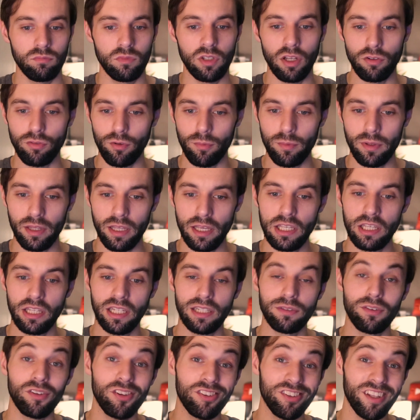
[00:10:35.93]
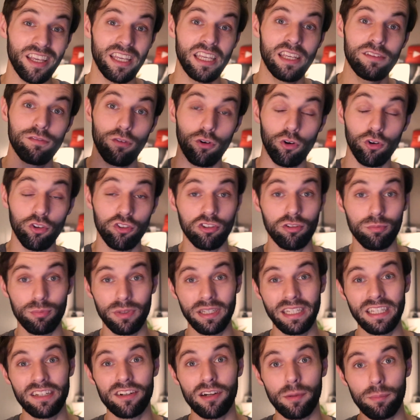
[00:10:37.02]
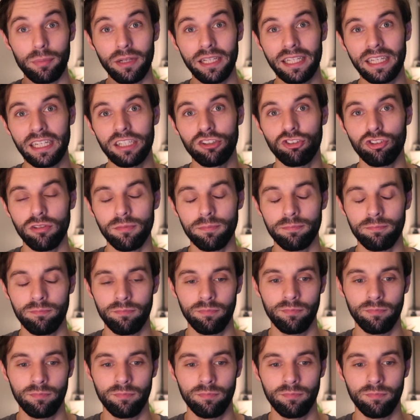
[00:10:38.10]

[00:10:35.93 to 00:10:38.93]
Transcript: Now from there you can either save or submit your application.